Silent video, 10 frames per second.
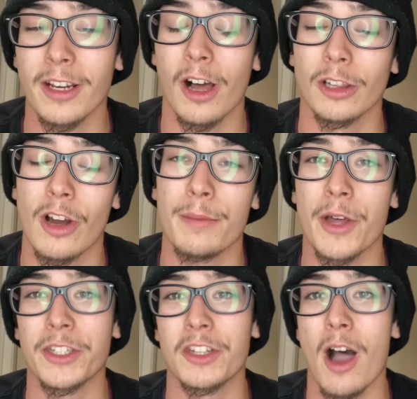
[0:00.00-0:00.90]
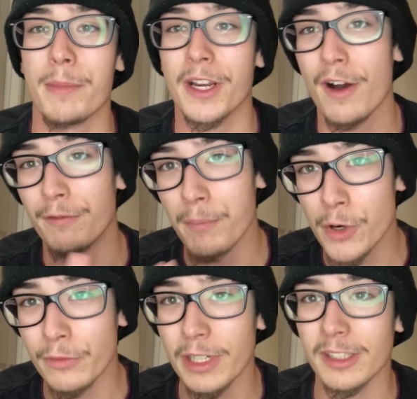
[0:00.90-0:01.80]
a lot about the topic of
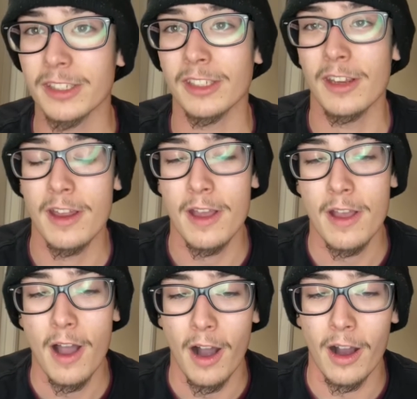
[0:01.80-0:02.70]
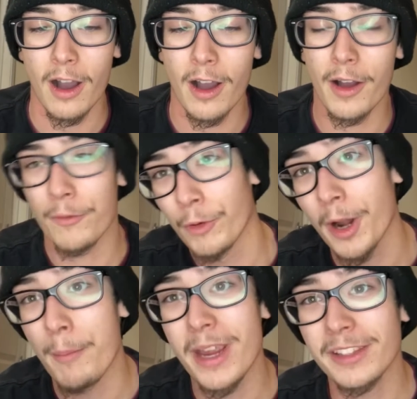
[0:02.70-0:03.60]
movies.
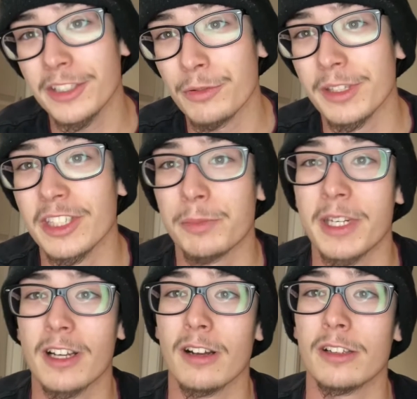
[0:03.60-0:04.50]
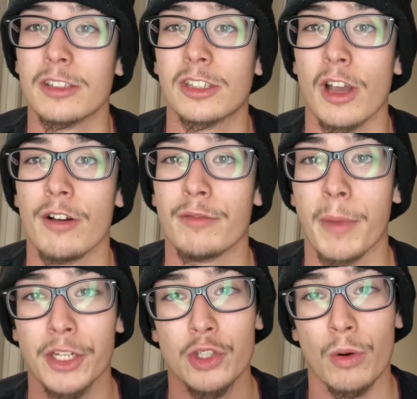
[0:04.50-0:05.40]
I'm mainly doing this because of
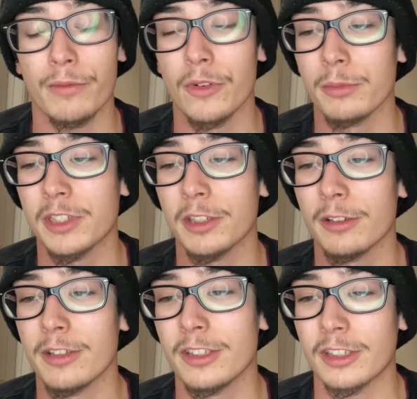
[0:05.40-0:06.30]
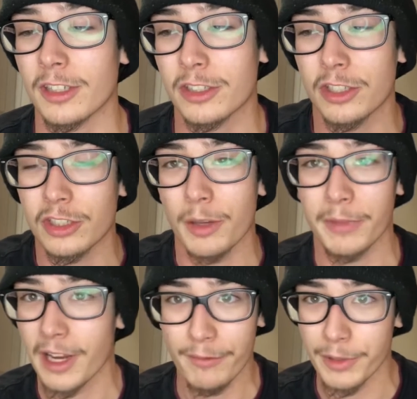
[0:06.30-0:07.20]
my short film series. It's just
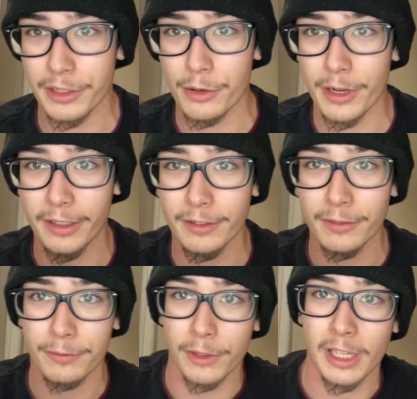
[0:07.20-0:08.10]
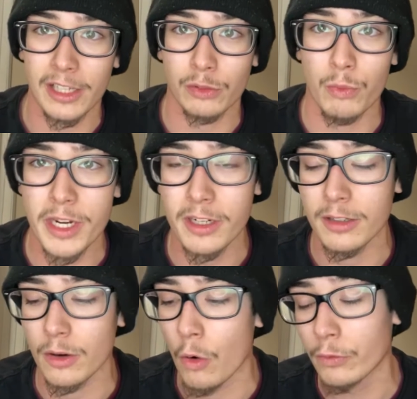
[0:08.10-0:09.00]
something I've been doing for the last week,
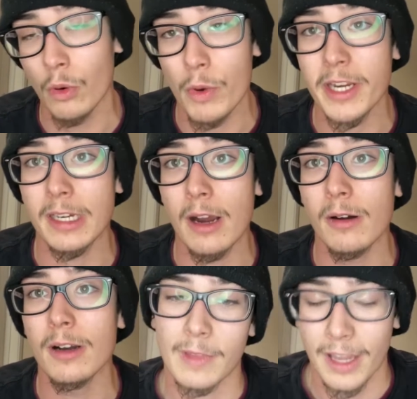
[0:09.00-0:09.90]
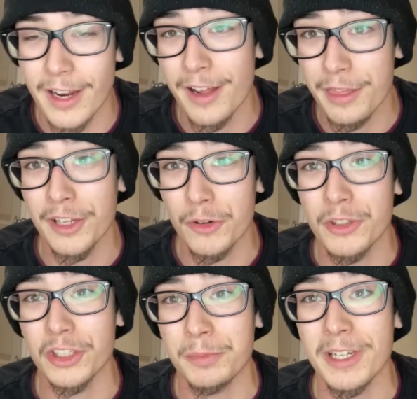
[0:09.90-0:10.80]
over a week now, and I think it would
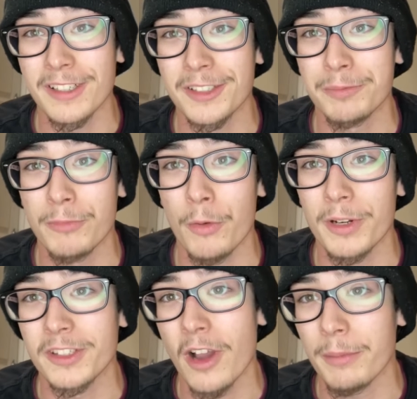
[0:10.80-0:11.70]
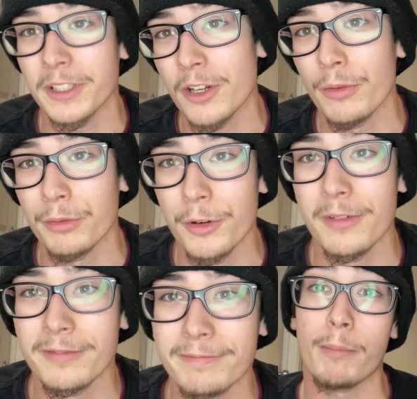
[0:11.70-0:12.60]
just be an appropriate topic to go through.
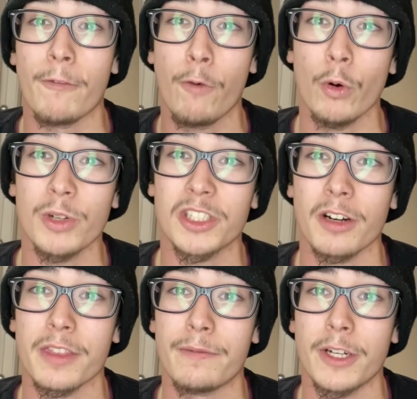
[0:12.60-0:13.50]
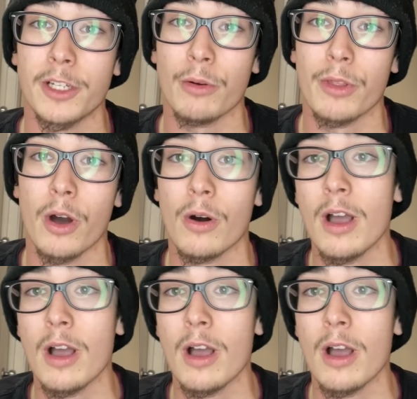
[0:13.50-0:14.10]
Before we start the video though,